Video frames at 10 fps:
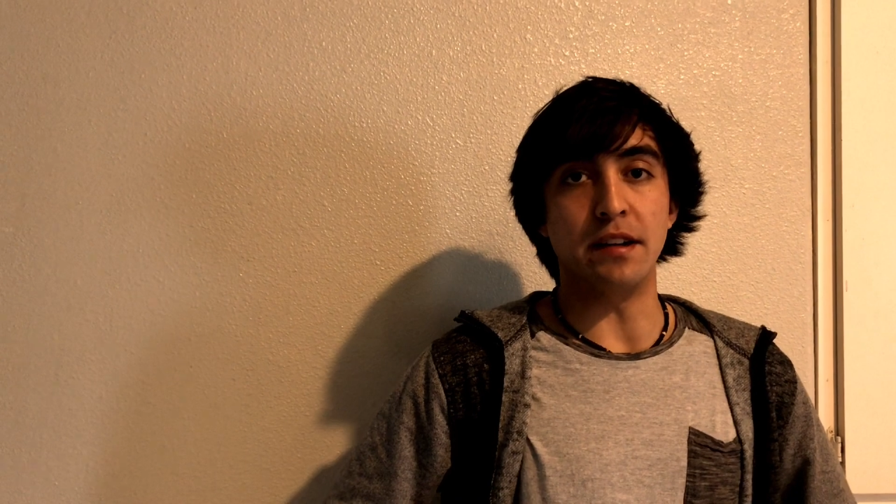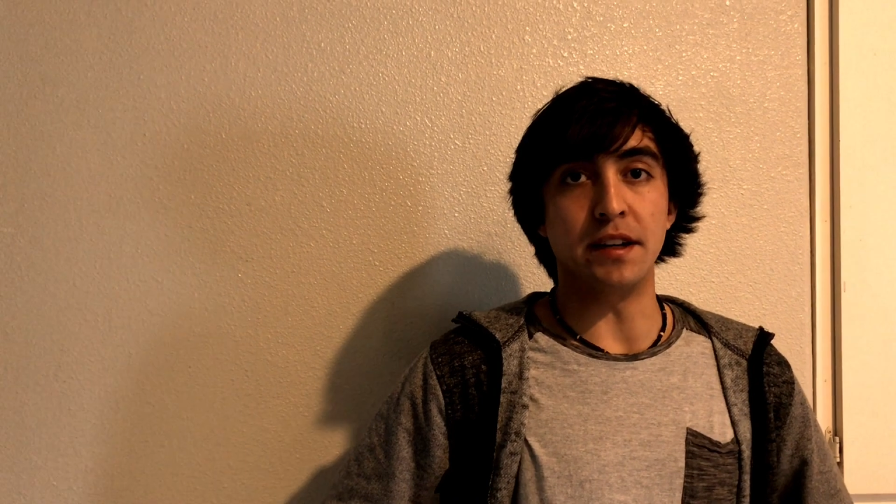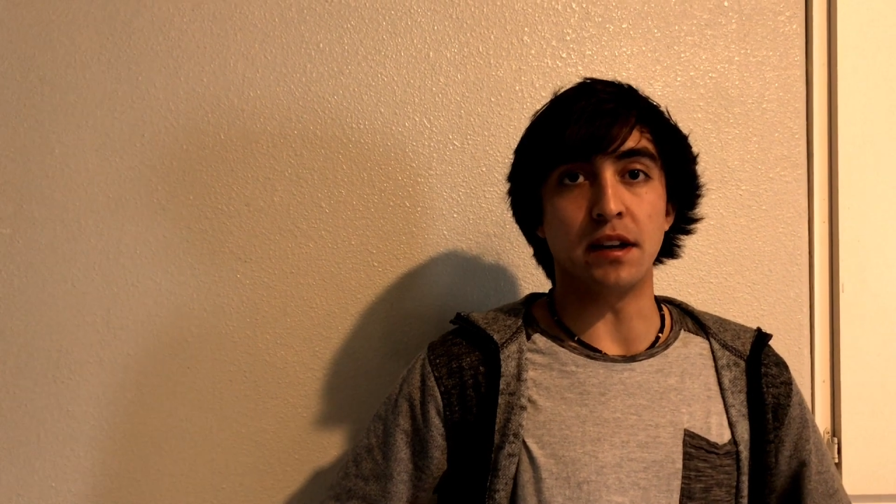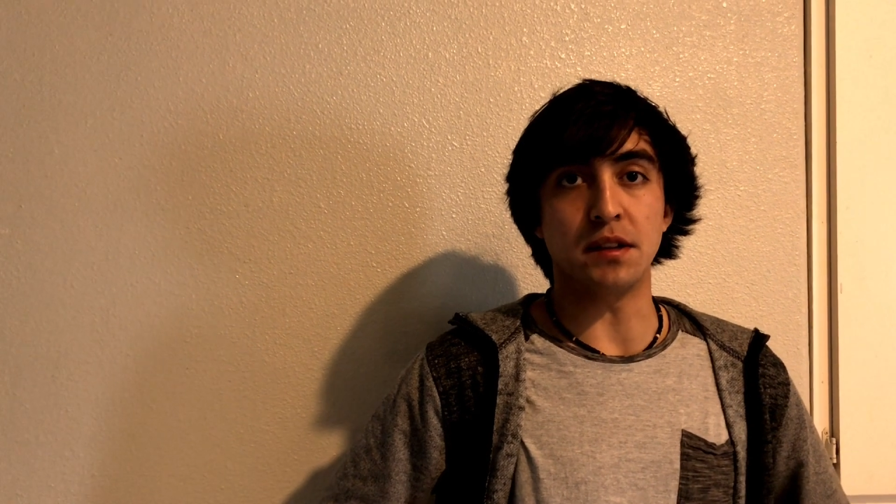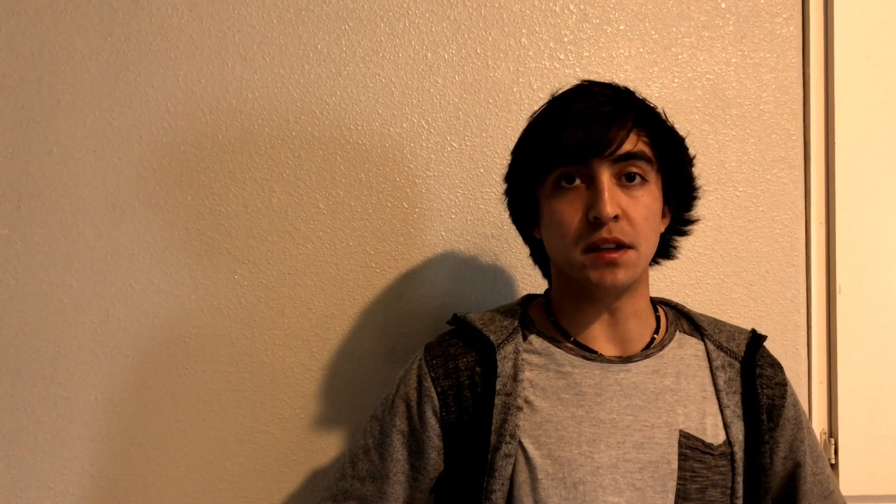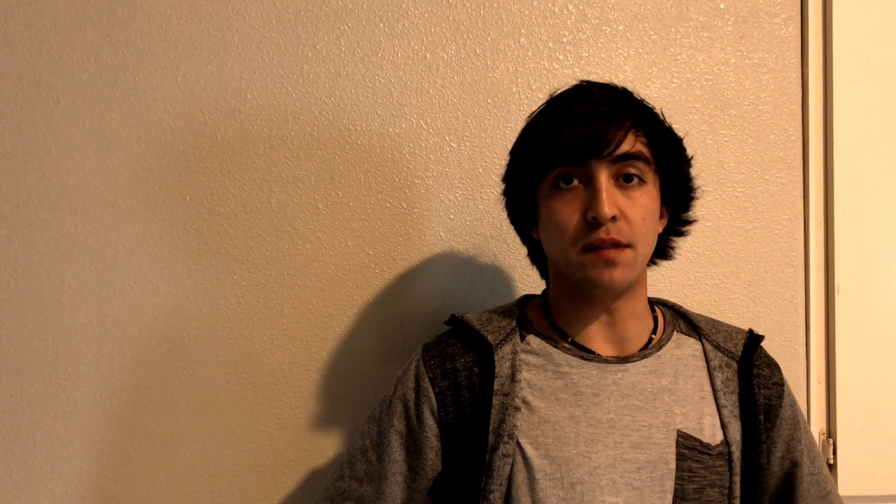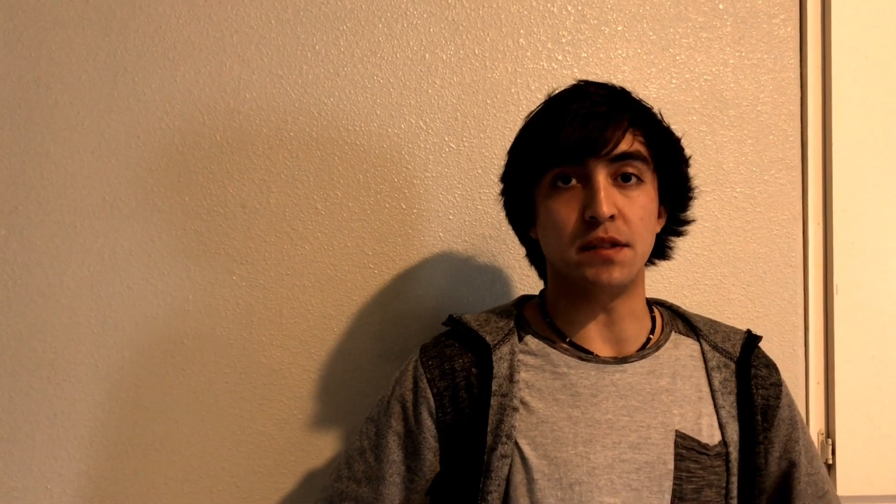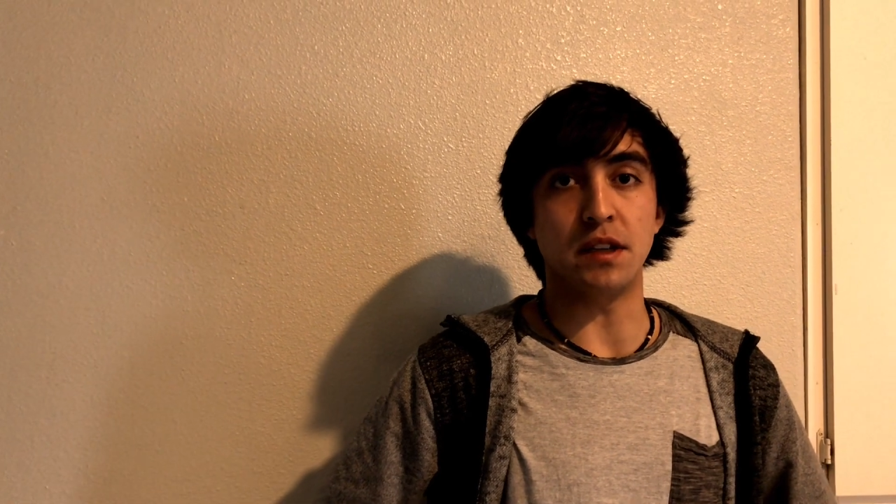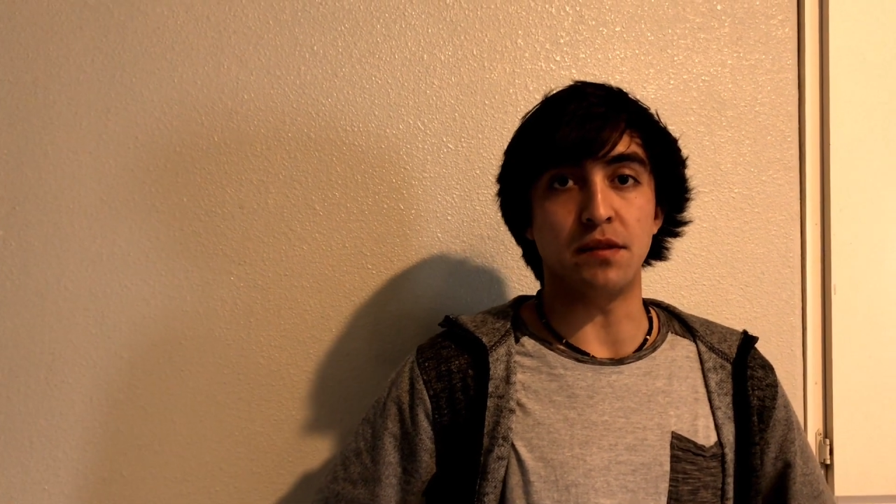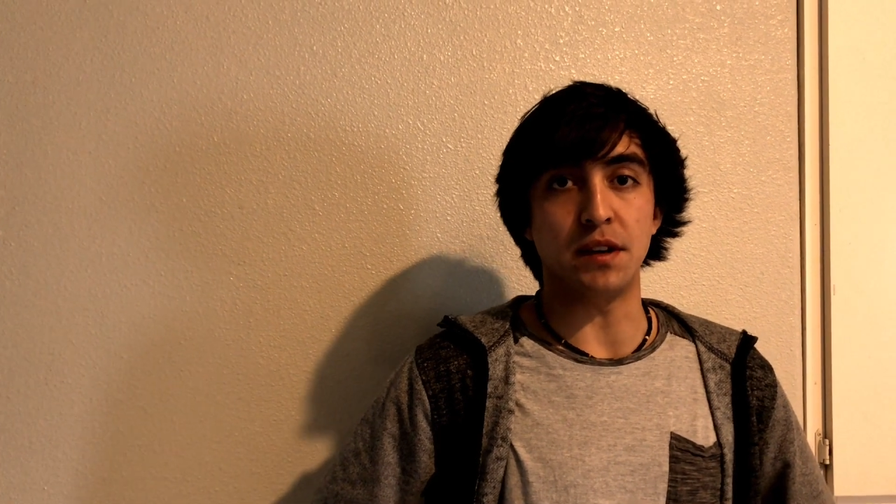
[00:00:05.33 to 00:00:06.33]
Alien Airsoft
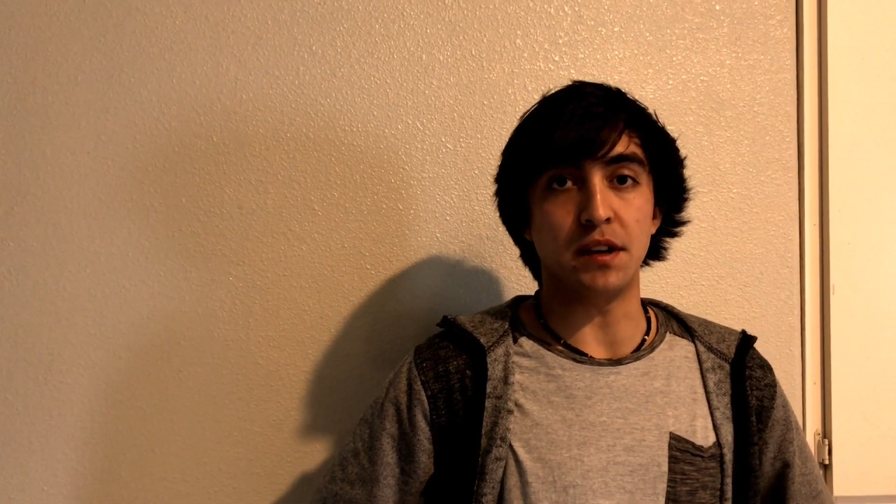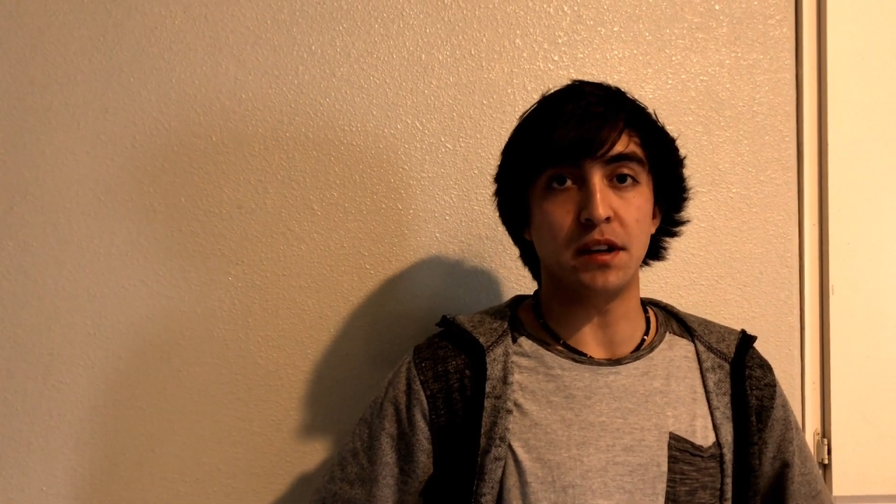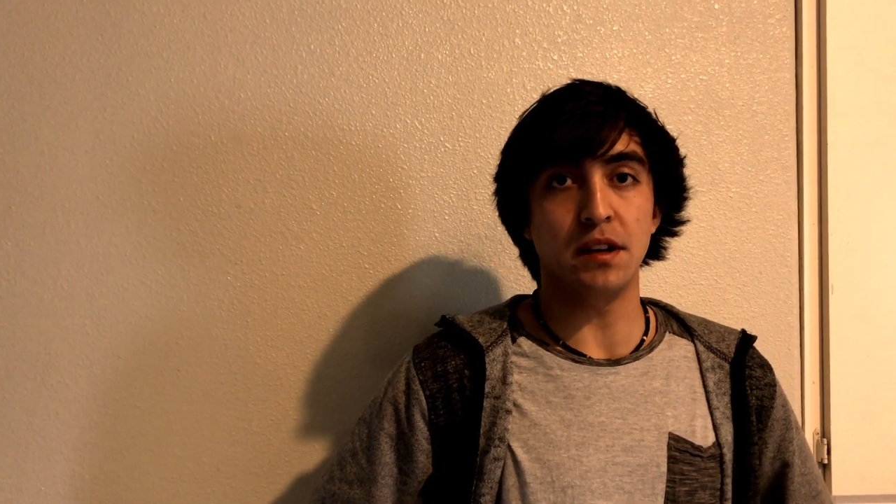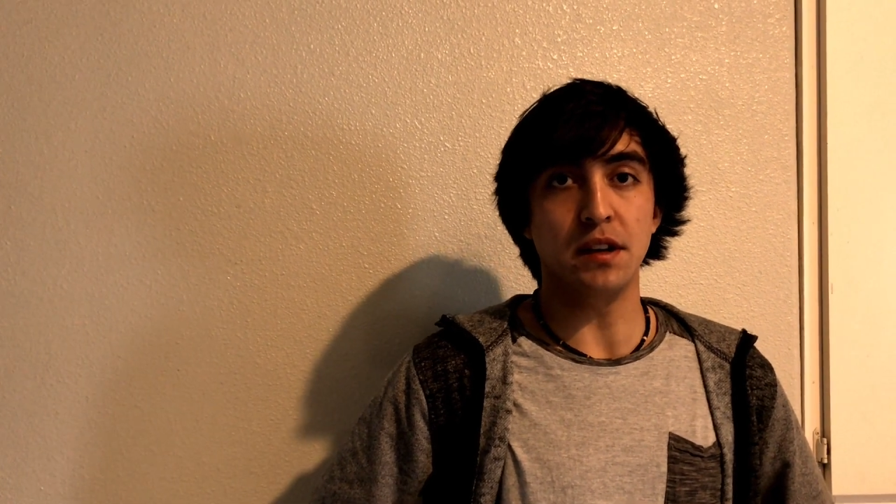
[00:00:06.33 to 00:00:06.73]
TV.